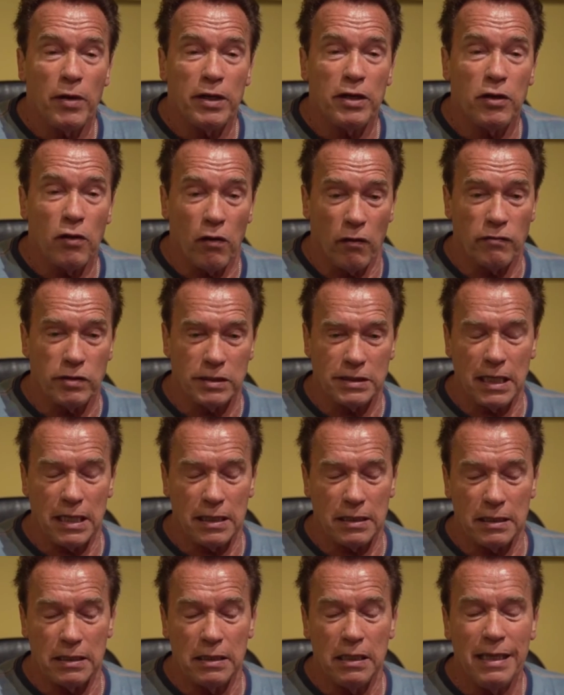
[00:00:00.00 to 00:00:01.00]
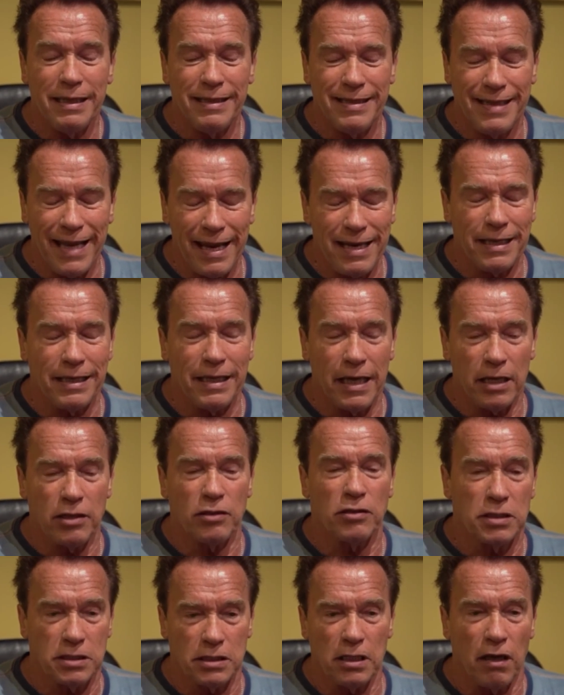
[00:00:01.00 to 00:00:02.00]
when you all of a sudden dedicate
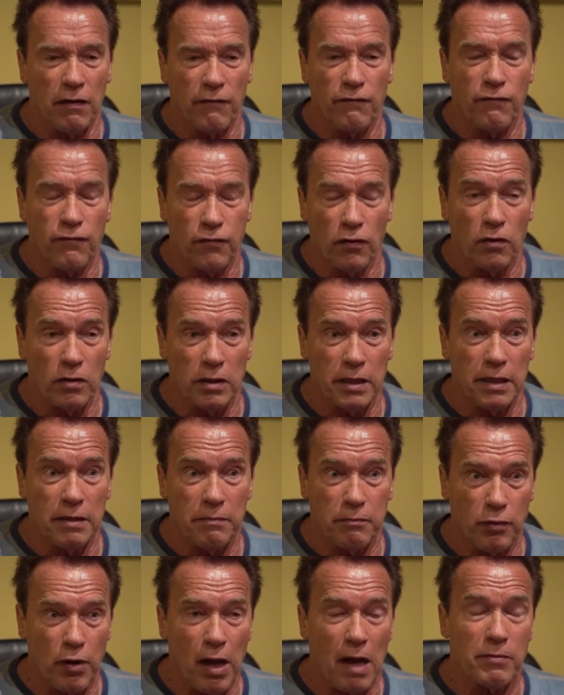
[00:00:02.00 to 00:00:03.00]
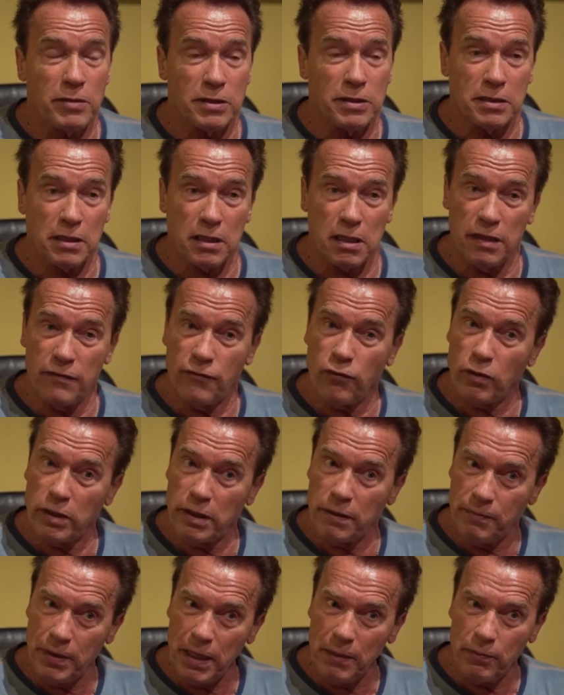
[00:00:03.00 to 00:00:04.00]
yourself fully and promise the
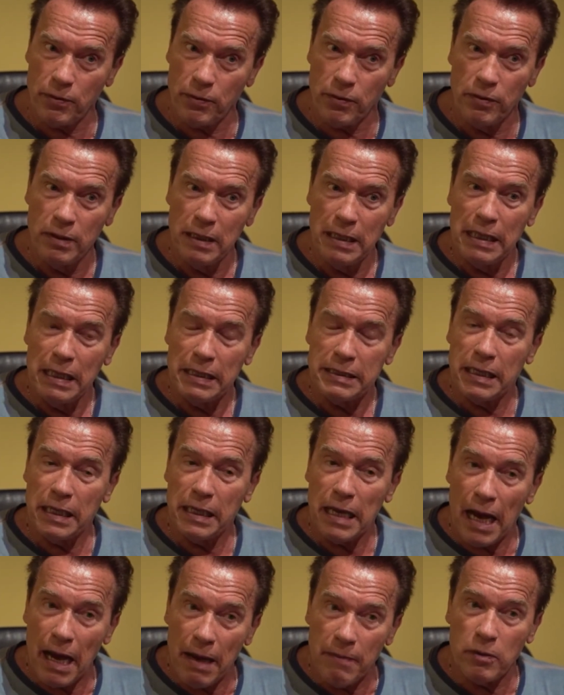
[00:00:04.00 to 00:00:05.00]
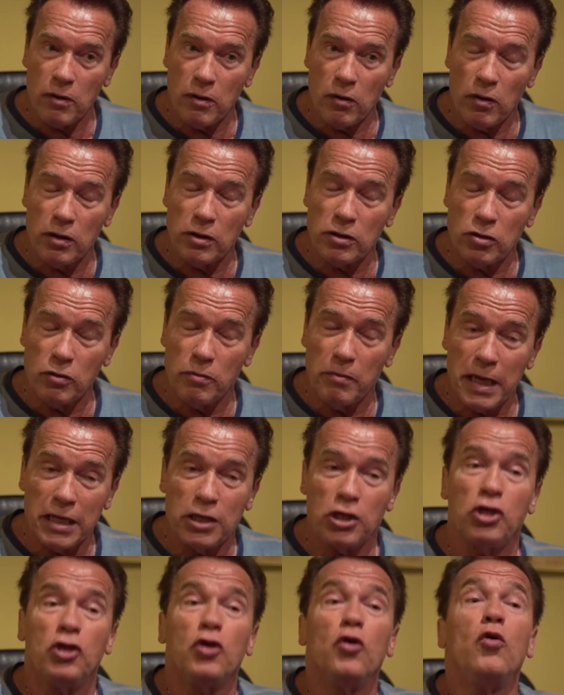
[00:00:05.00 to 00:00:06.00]
Californian people that I'm going to
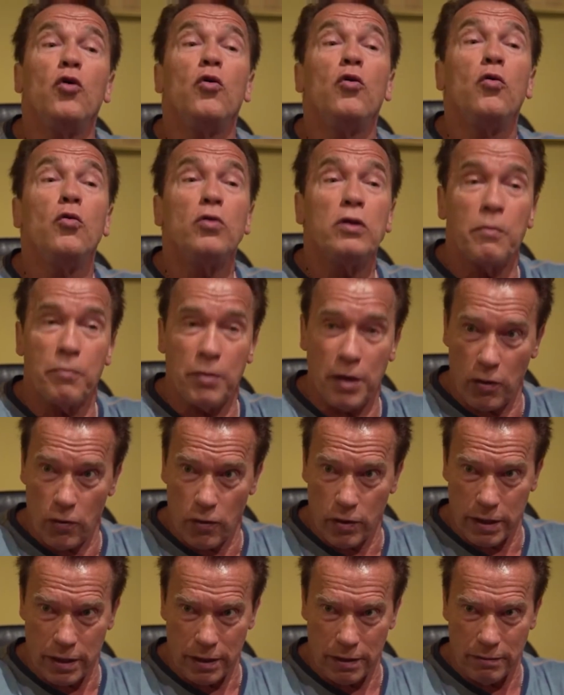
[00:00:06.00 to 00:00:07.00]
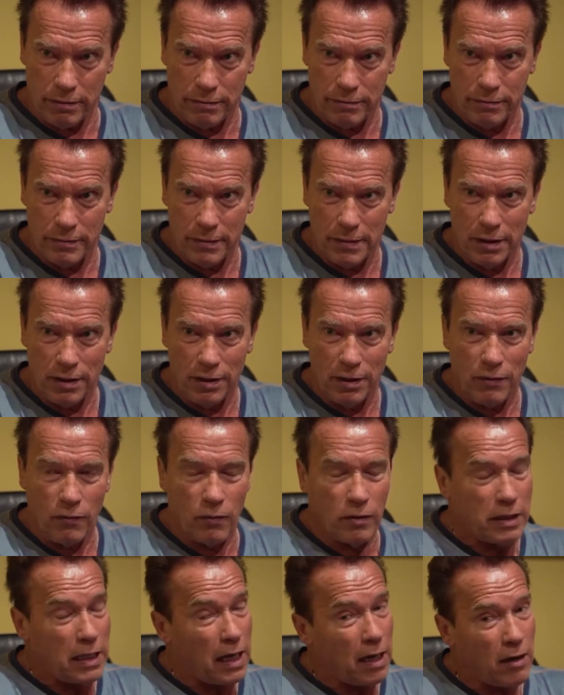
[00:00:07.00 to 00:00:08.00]
make you the priority?
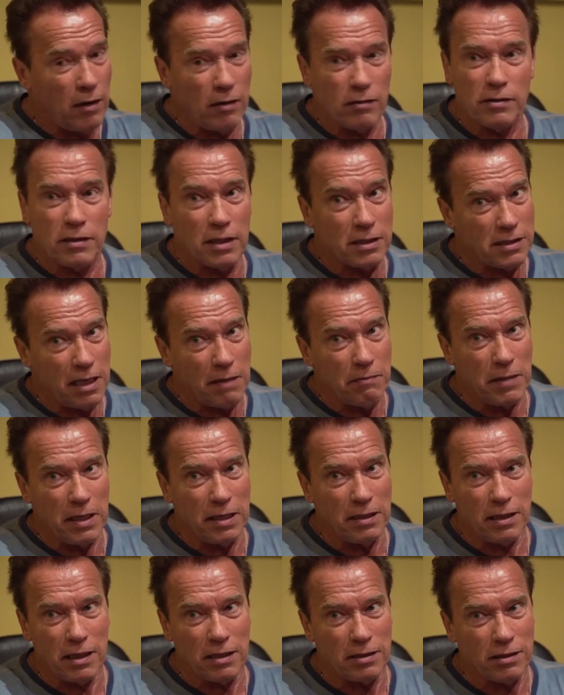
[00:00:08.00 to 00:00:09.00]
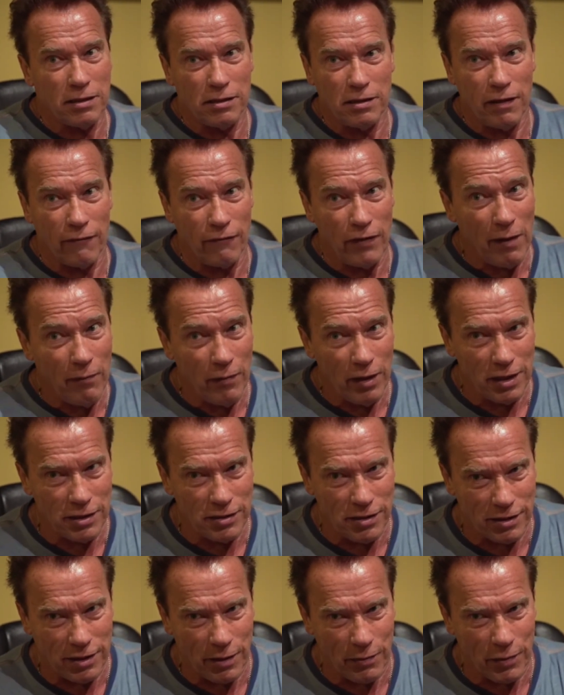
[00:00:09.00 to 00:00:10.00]
Well, now, does that mean that the family
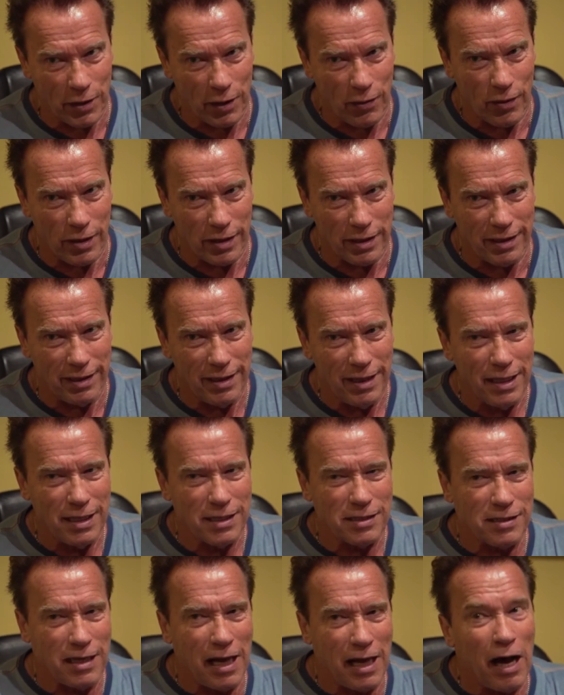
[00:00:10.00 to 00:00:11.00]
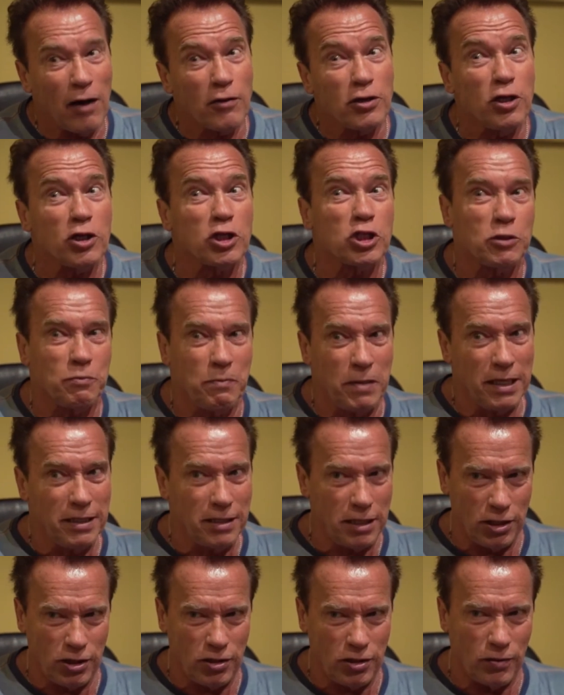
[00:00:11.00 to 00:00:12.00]
is not the priority? So how do you
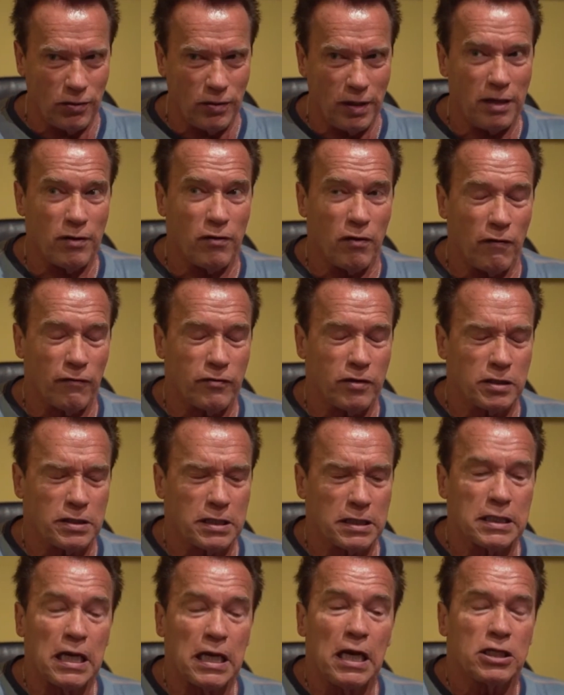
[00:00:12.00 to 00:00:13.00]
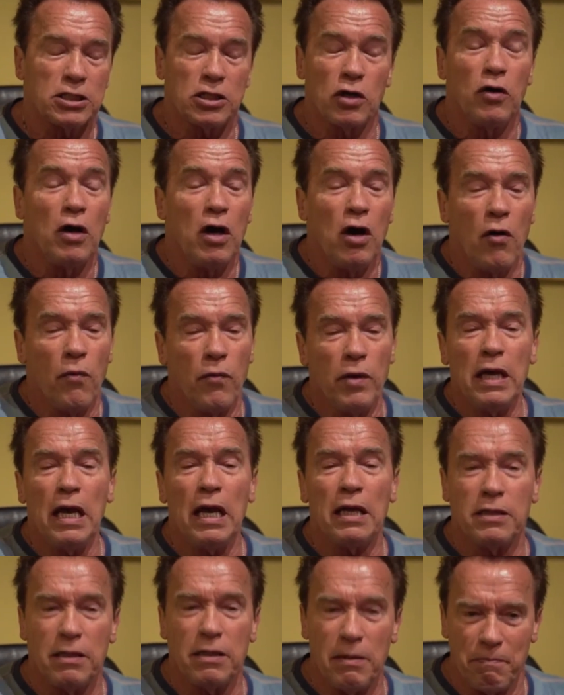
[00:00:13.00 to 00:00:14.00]
split the two and all of those things? So we
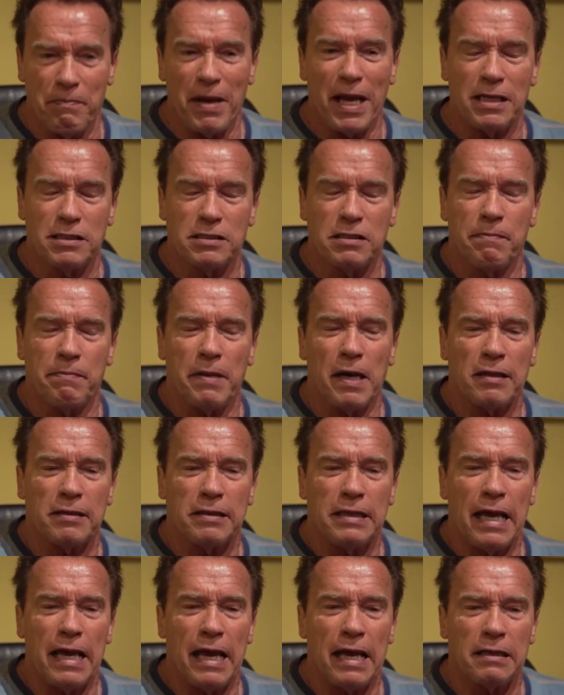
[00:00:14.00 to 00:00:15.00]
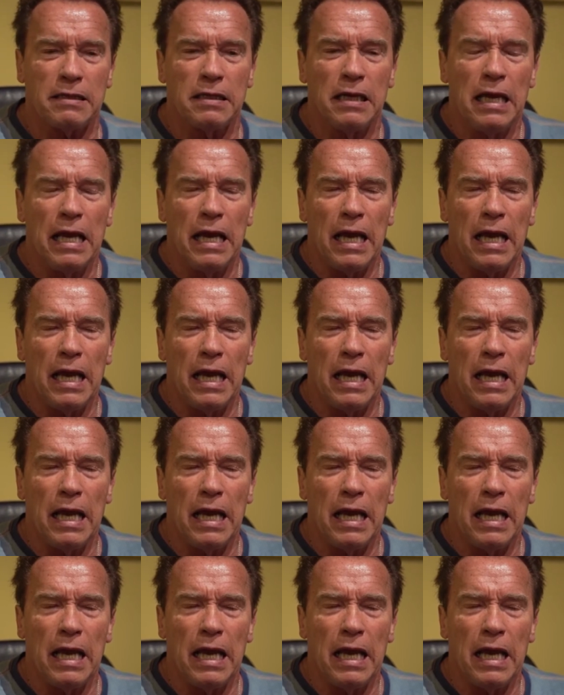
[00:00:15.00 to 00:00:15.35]
had debates about that.